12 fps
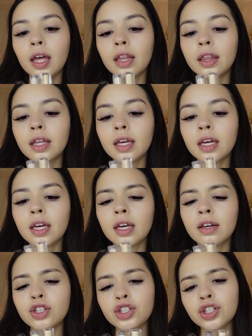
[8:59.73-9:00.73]

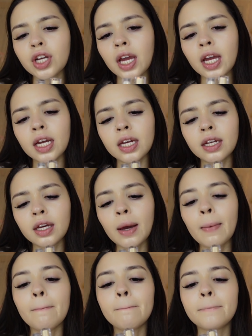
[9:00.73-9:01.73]
the shade
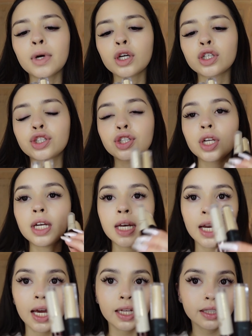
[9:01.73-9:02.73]
Birch
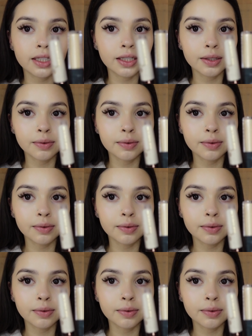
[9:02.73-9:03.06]
Net.